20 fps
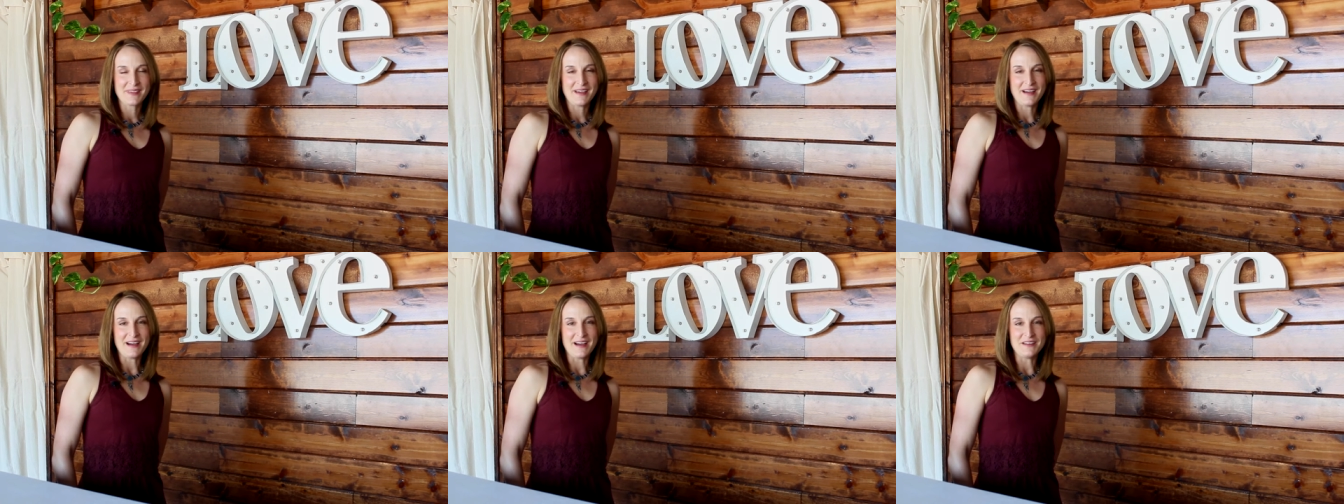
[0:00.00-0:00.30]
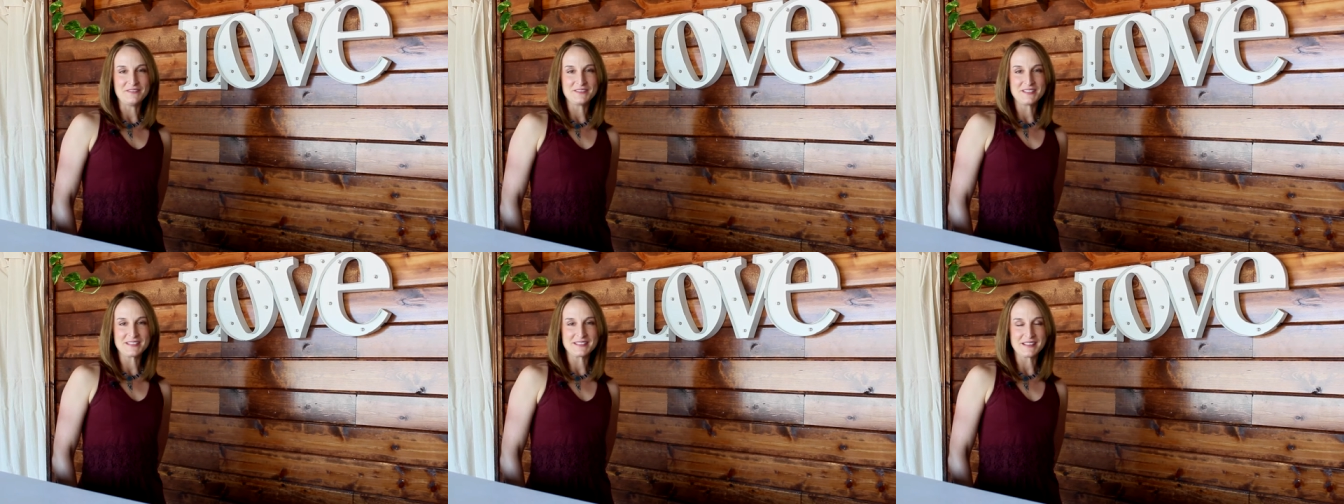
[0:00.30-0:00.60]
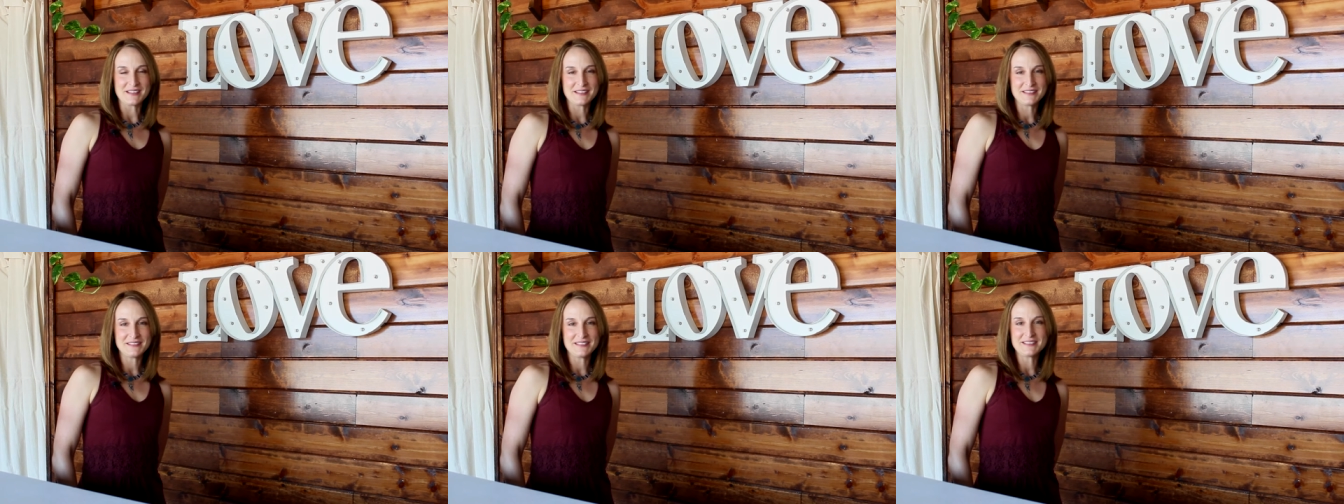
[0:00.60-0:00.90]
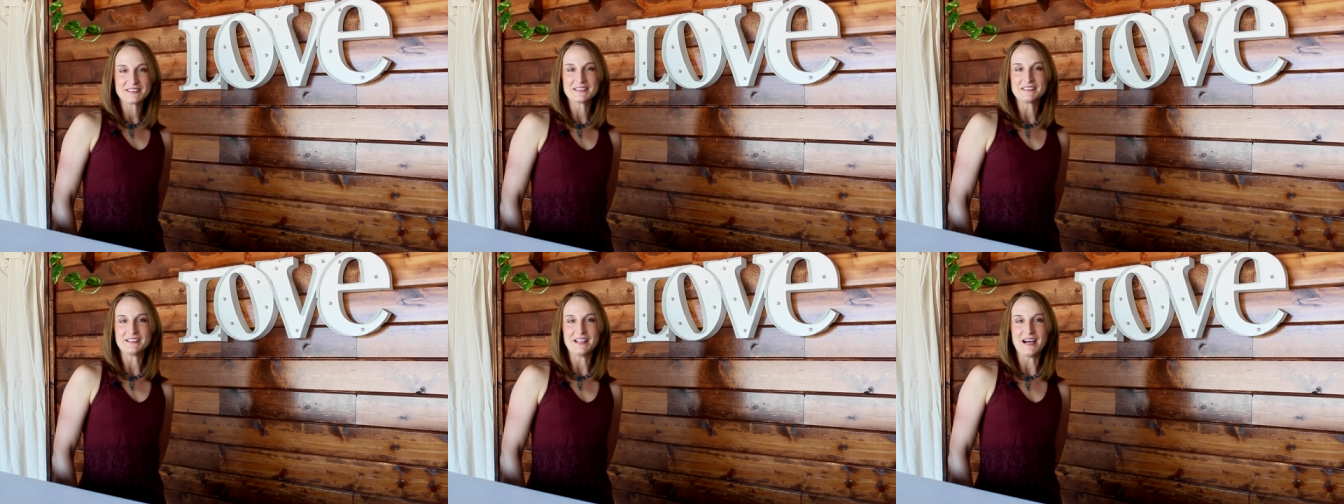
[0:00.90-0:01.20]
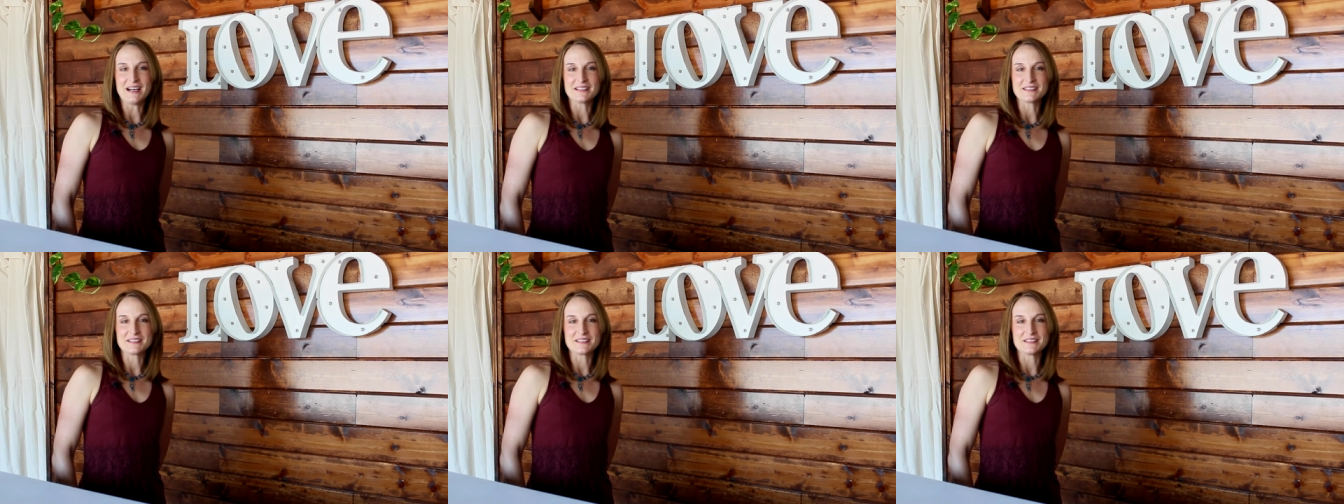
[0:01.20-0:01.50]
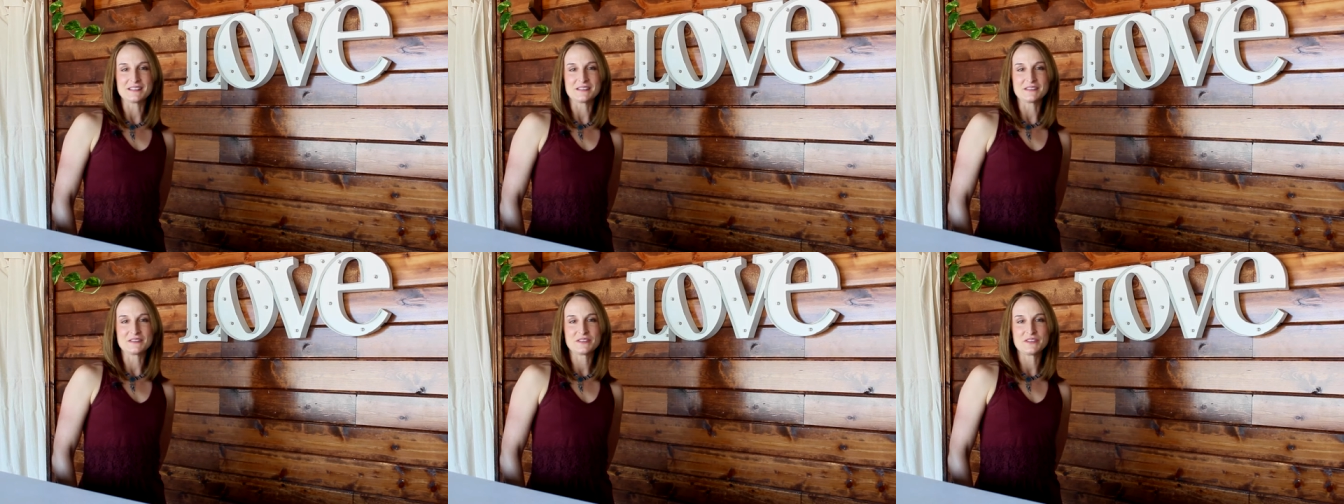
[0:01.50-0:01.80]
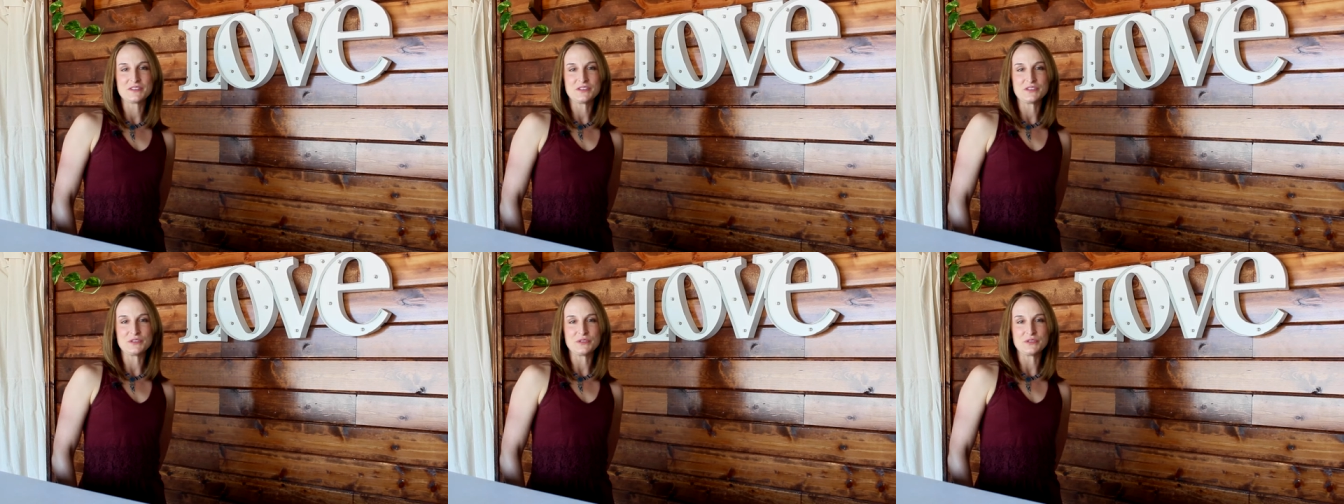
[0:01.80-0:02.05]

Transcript: I've designed these classes